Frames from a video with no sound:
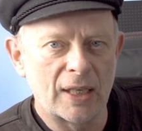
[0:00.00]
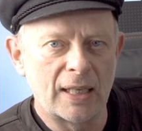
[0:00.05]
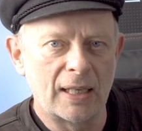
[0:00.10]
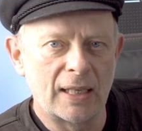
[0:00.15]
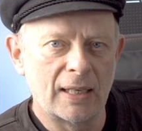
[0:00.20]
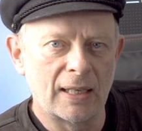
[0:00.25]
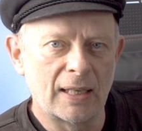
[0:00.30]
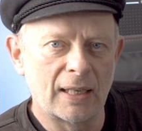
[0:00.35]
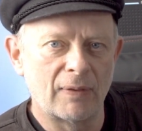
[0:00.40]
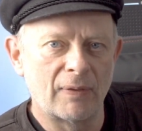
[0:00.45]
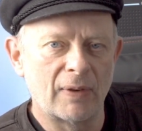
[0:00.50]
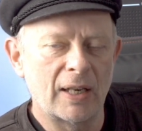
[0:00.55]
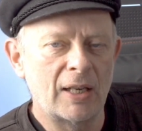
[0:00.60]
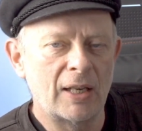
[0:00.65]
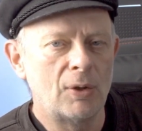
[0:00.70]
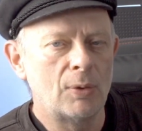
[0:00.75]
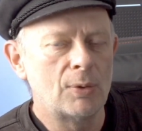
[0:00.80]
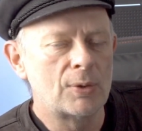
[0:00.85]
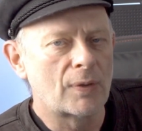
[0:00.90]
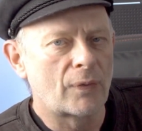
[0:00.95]
in a
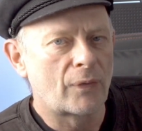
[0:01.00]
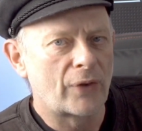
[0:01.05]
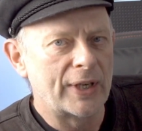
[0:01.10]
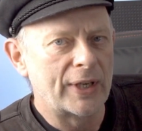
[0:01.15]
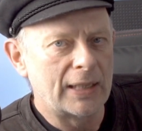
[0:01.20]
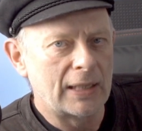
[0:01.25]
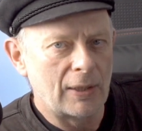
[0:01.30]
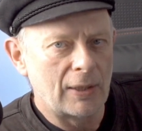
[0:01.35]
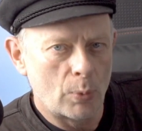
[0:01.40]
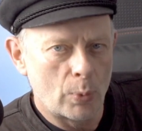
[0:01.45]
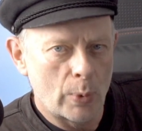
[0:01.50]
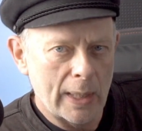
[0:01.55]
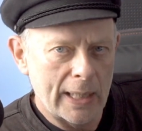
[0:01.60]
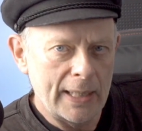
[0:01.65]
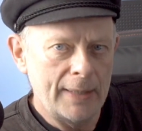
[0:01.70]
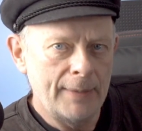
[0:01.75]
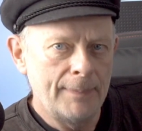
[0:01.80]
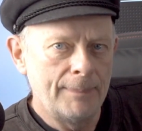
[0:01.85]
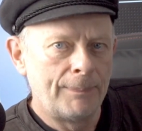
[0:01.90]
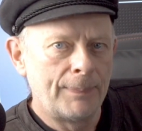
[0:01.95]
very user-friendly
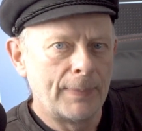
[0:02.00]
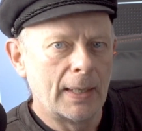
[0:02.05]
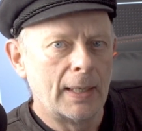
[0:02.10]
way.